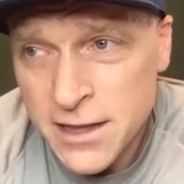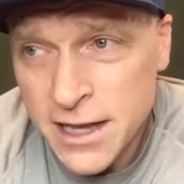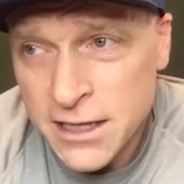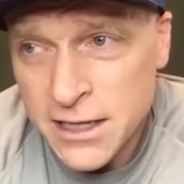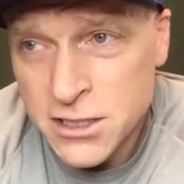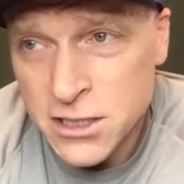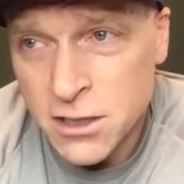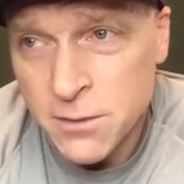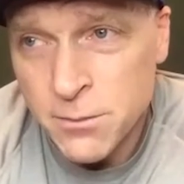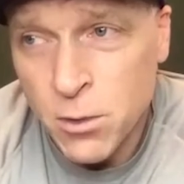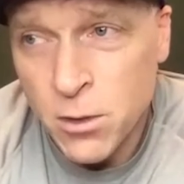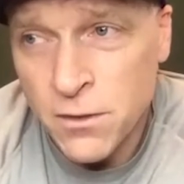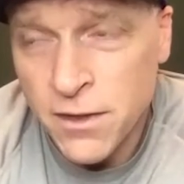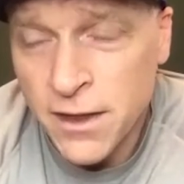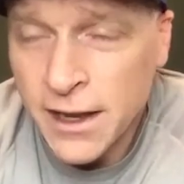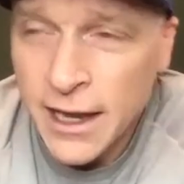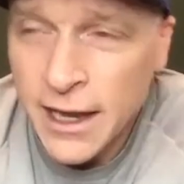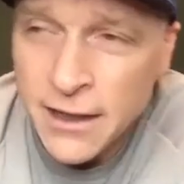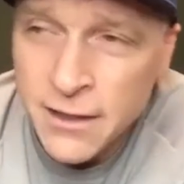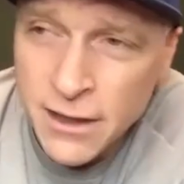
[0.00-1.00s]
that's an important
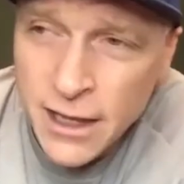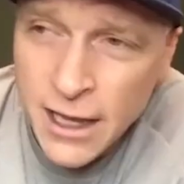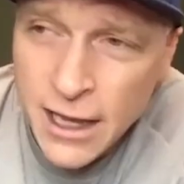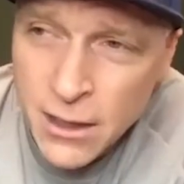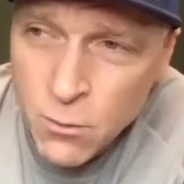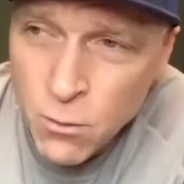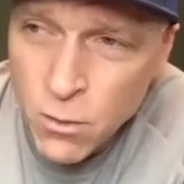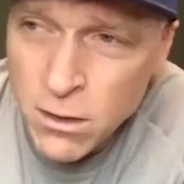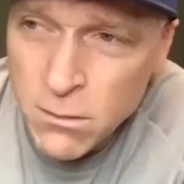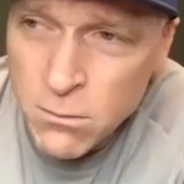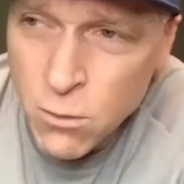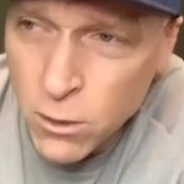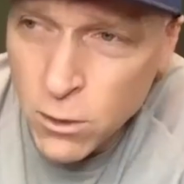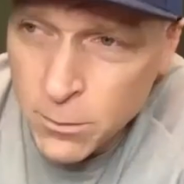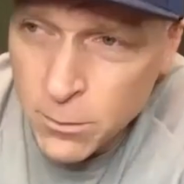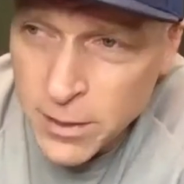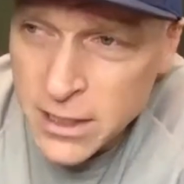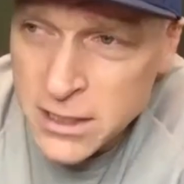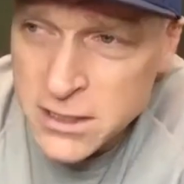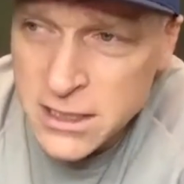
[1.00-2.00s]
thing. And, and, one more
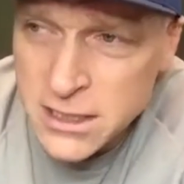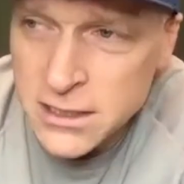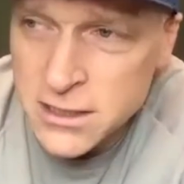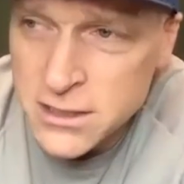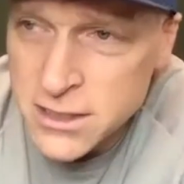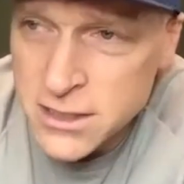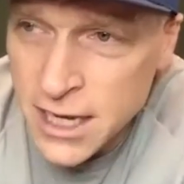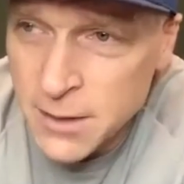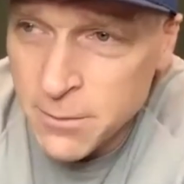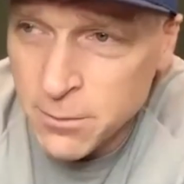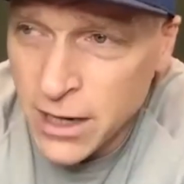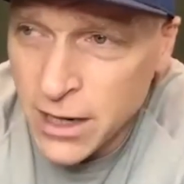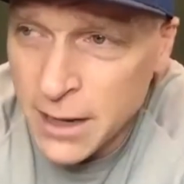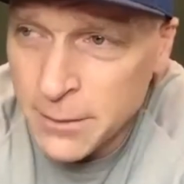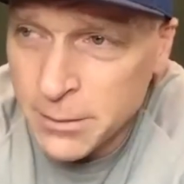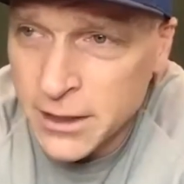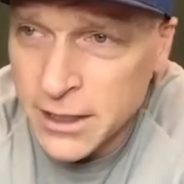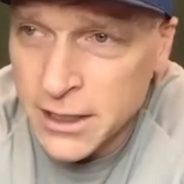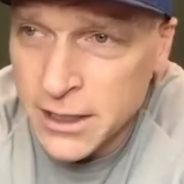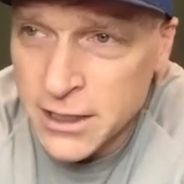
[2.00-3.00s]
piece I'd say
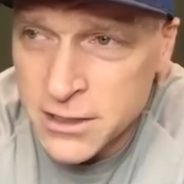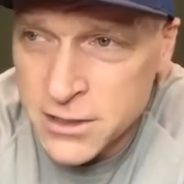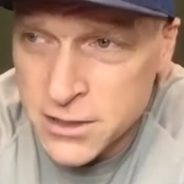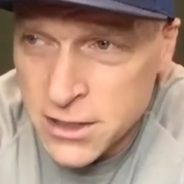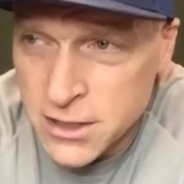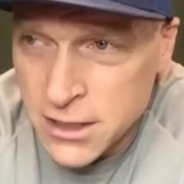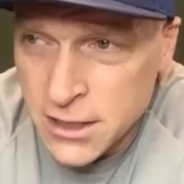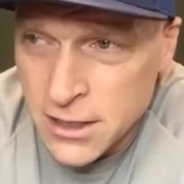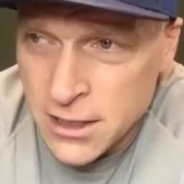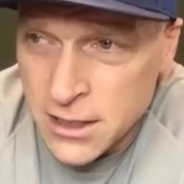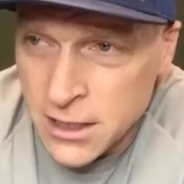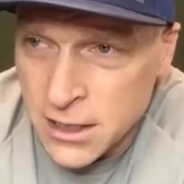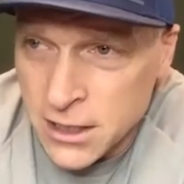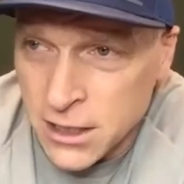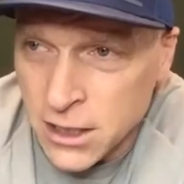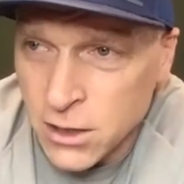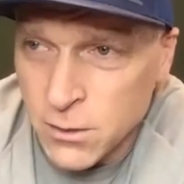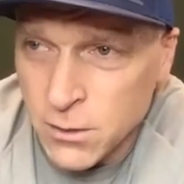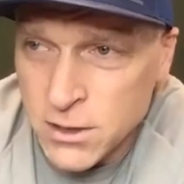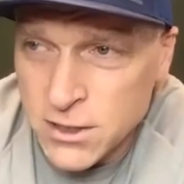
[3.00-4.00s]
probably is,
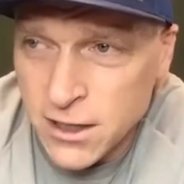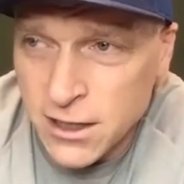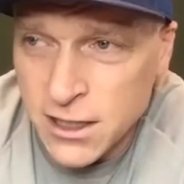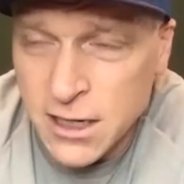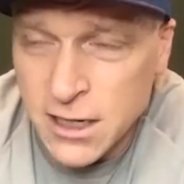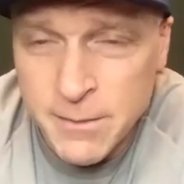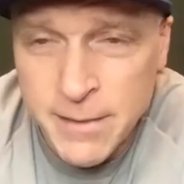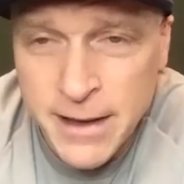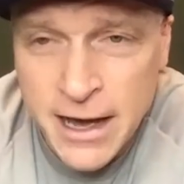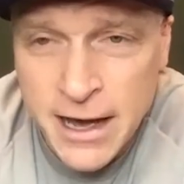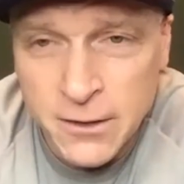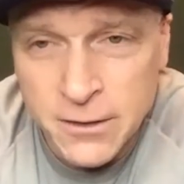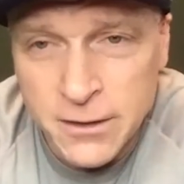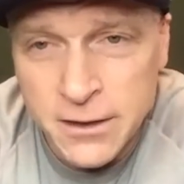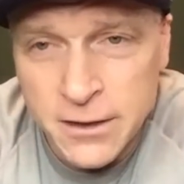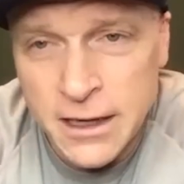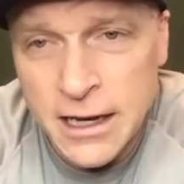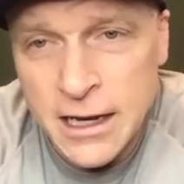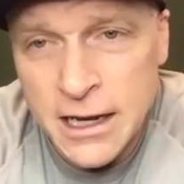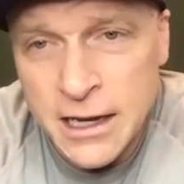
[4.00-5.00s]
you know, we talk about
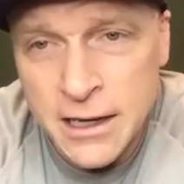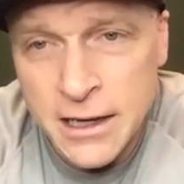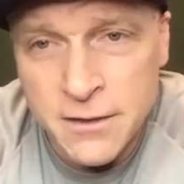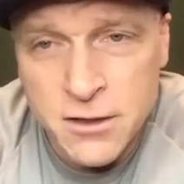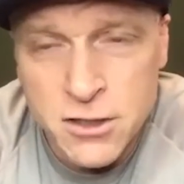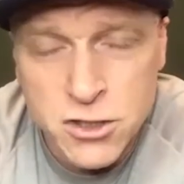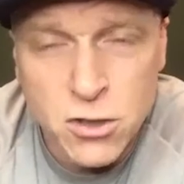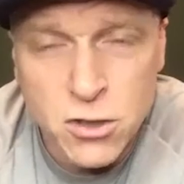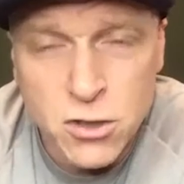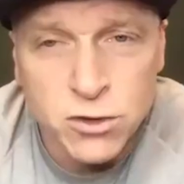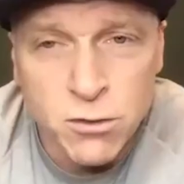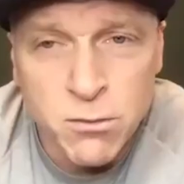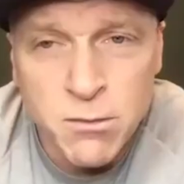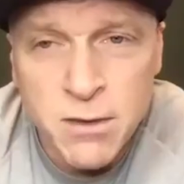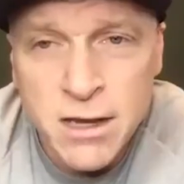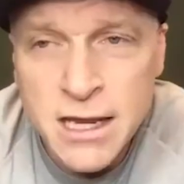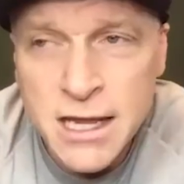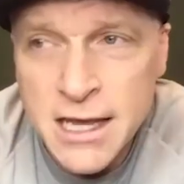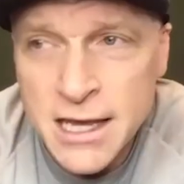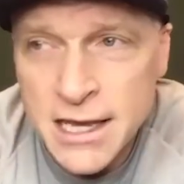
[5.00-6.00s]
uh, the social
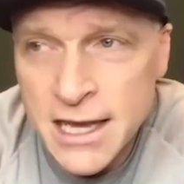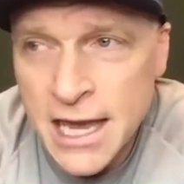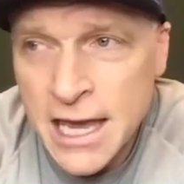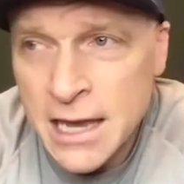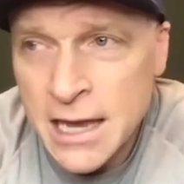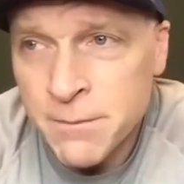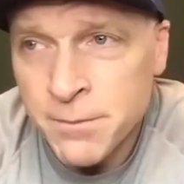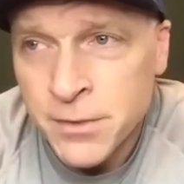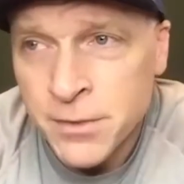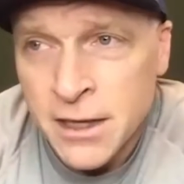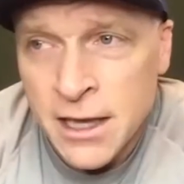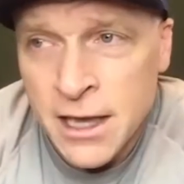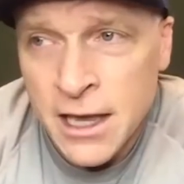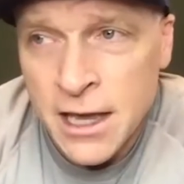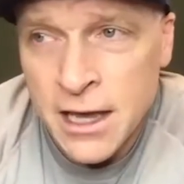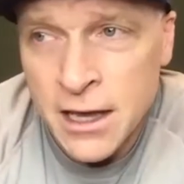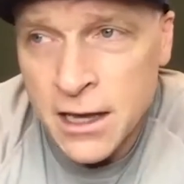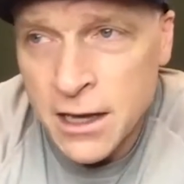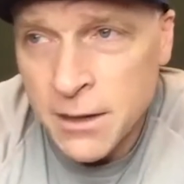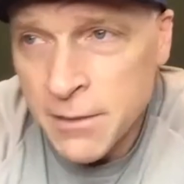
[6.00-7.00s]
media game
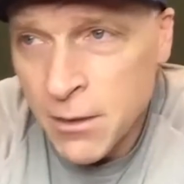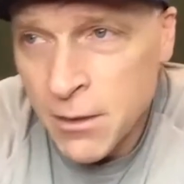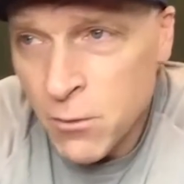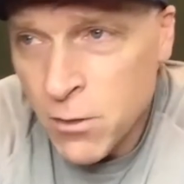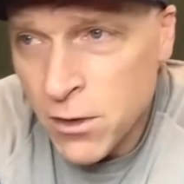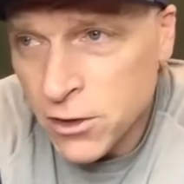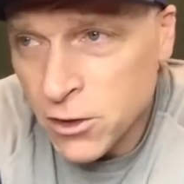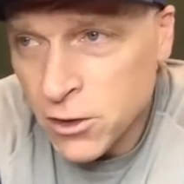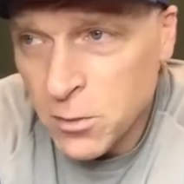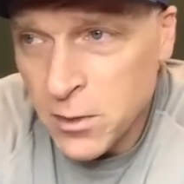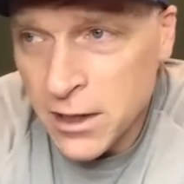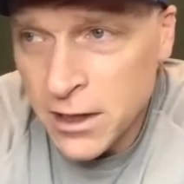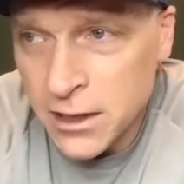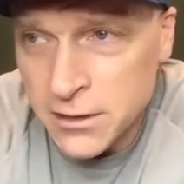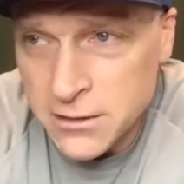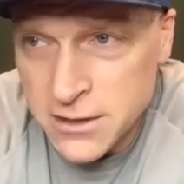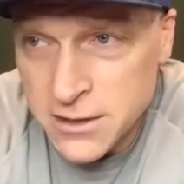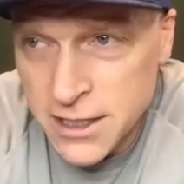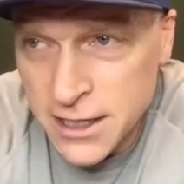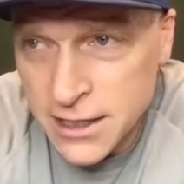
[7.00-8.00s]
um, and whether it be
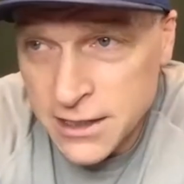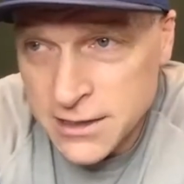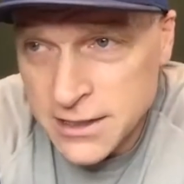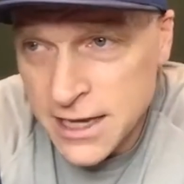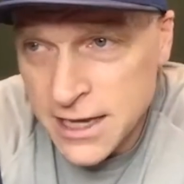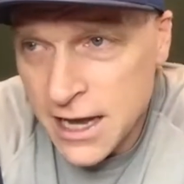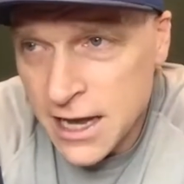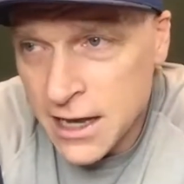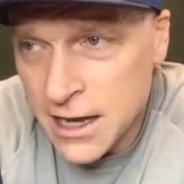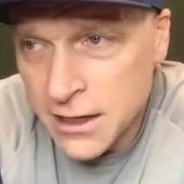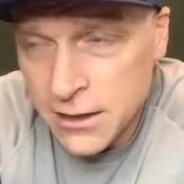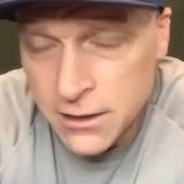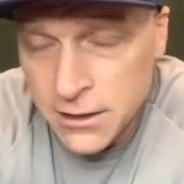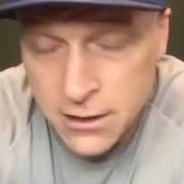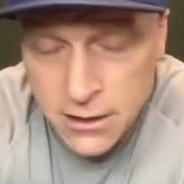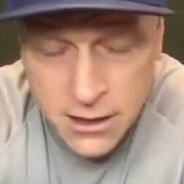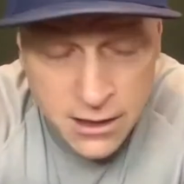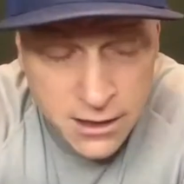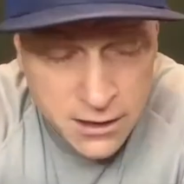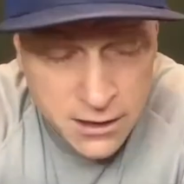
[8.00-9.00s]
on TikTok,
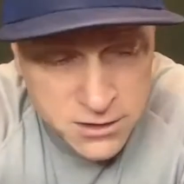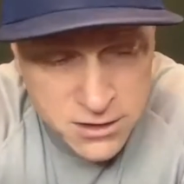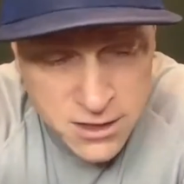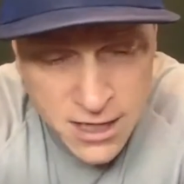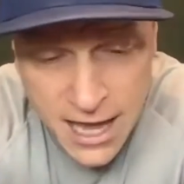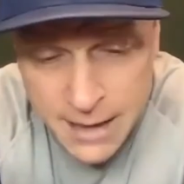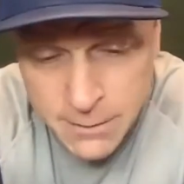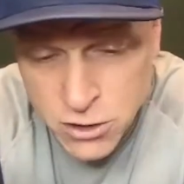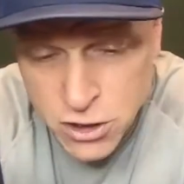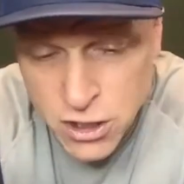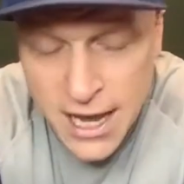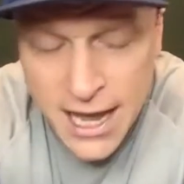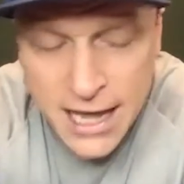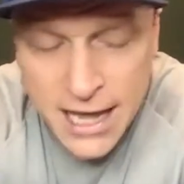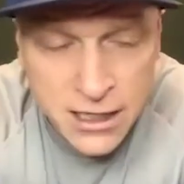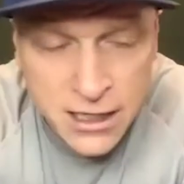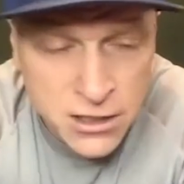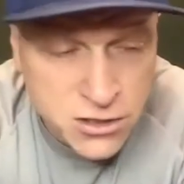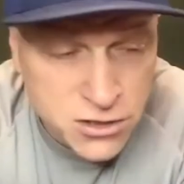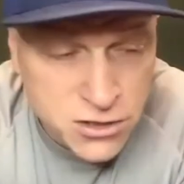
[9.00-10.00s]
uh,
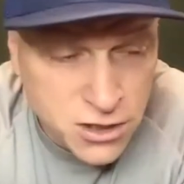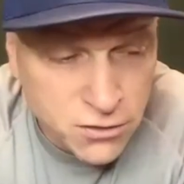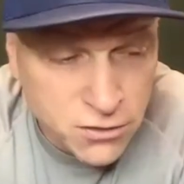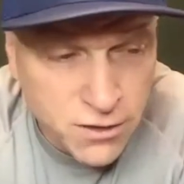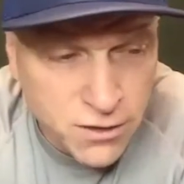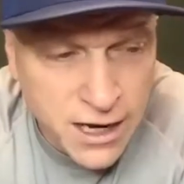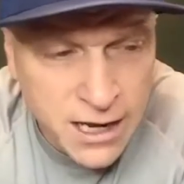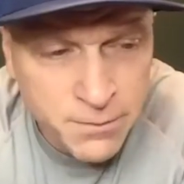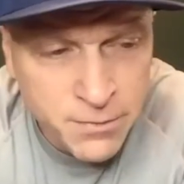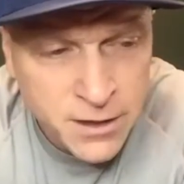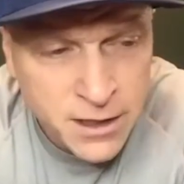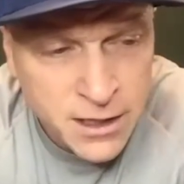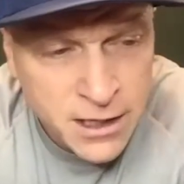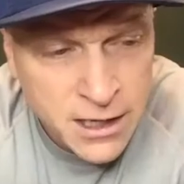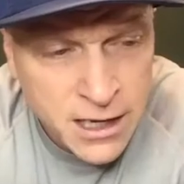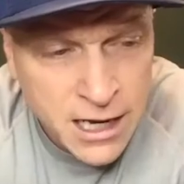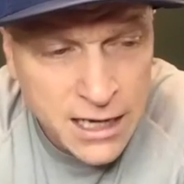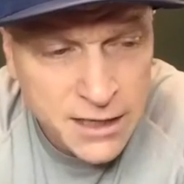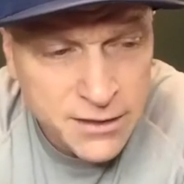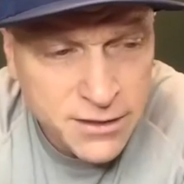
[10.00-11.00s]
Snapchat, Instagram,
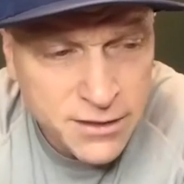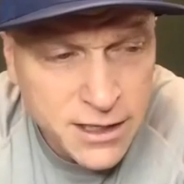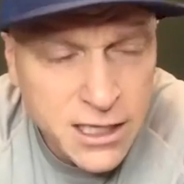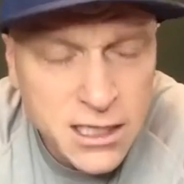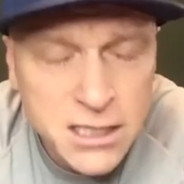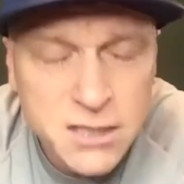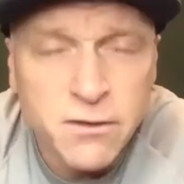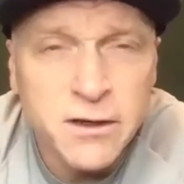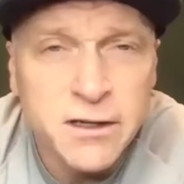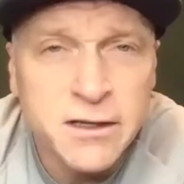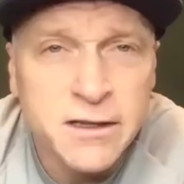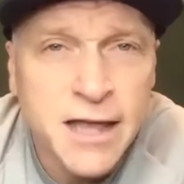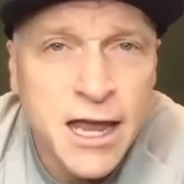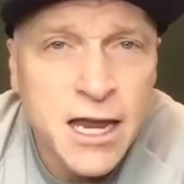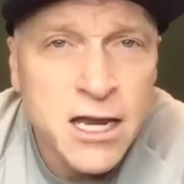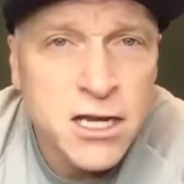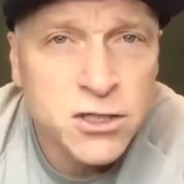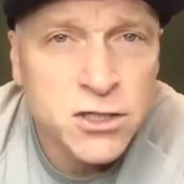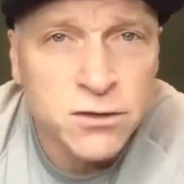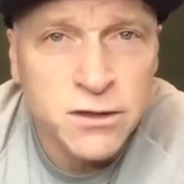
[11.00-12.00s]
I think it's very
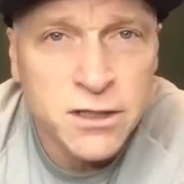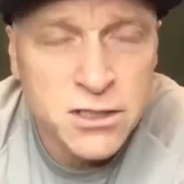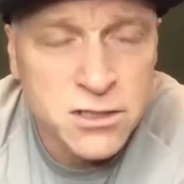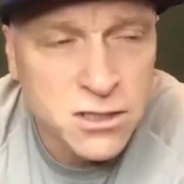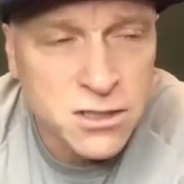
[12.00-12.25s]
dangerous.